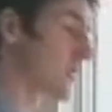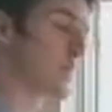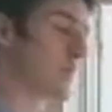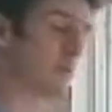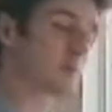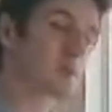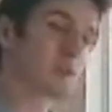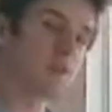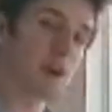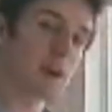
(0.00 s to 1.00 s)
performing the
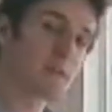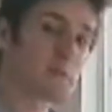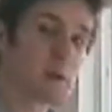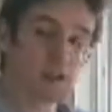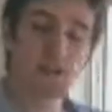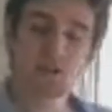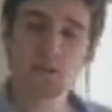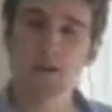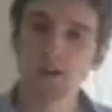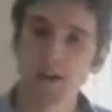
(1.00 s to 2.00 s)
effect. Just
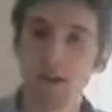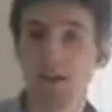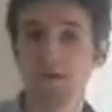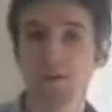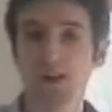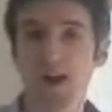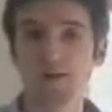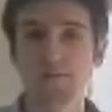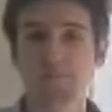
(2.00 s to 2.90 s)
wanted to clarify that.